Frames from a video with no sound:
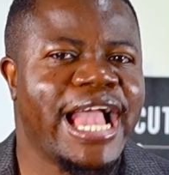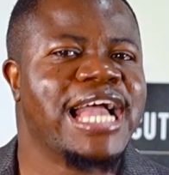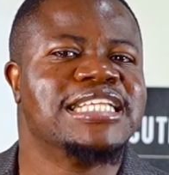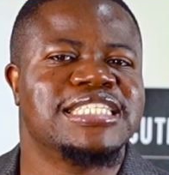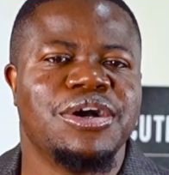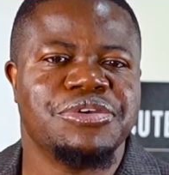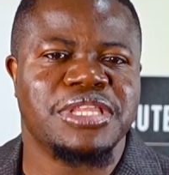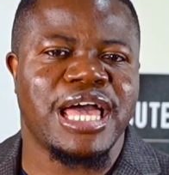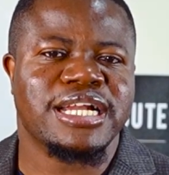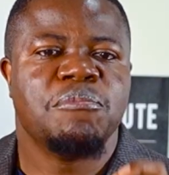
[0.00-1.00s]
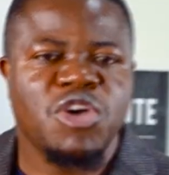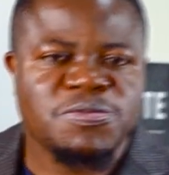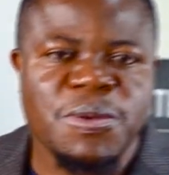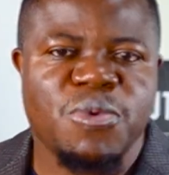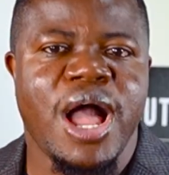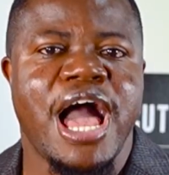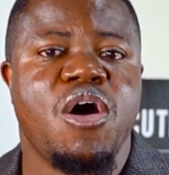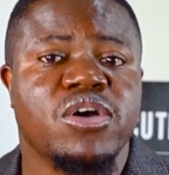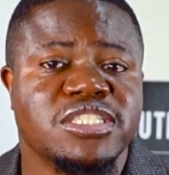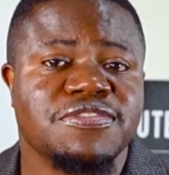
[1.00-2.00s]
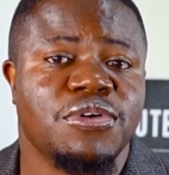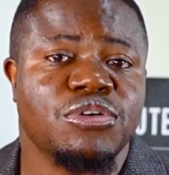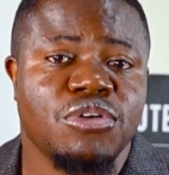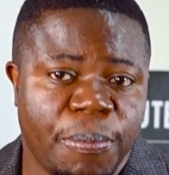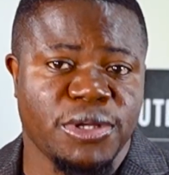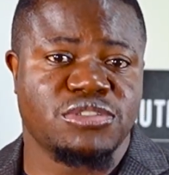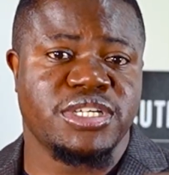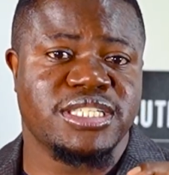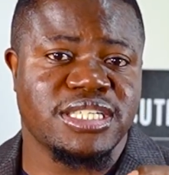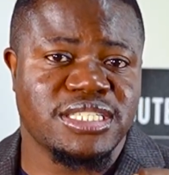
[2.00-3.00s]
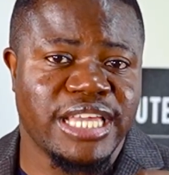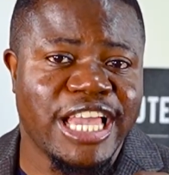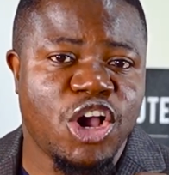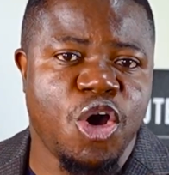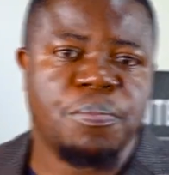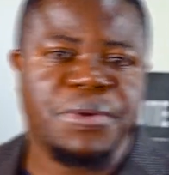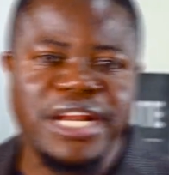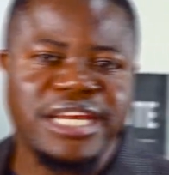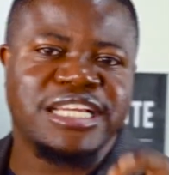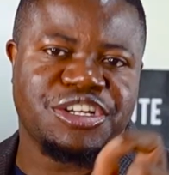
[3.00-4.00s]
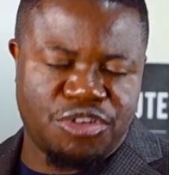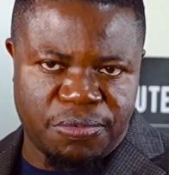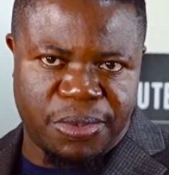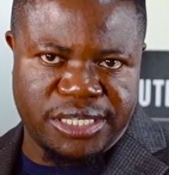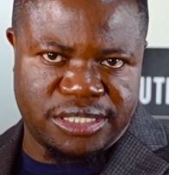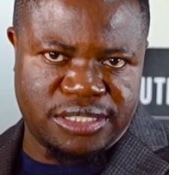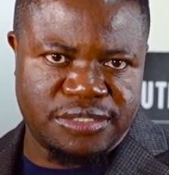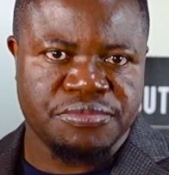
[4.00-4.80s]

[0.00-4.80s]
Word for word: I can tell you that most people are hunting for opportunities in completely the wrong places.